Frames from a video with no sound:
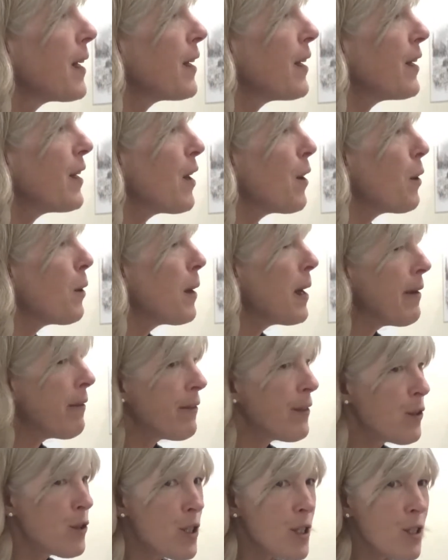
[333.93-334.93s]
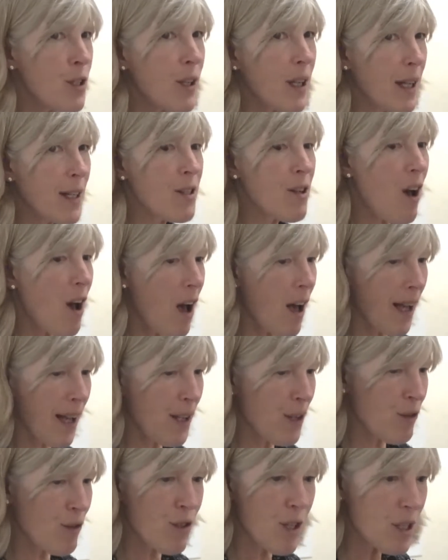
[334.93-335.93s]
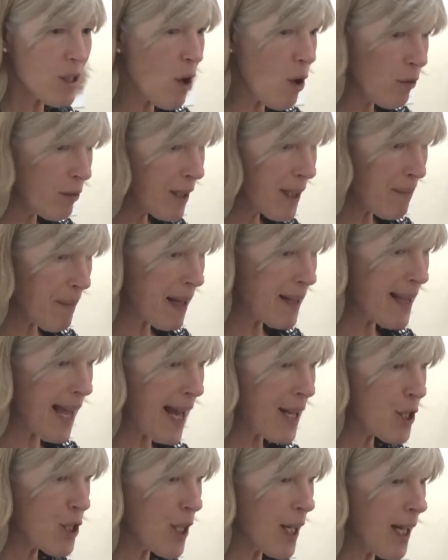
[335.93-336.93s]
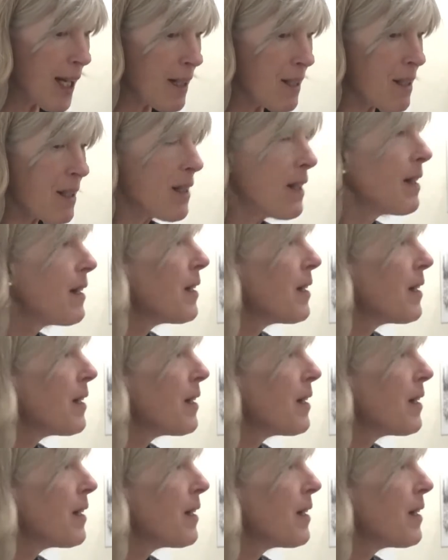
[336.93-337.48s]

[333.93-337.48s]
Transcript: You know, if you just took a dog and you just only made that change,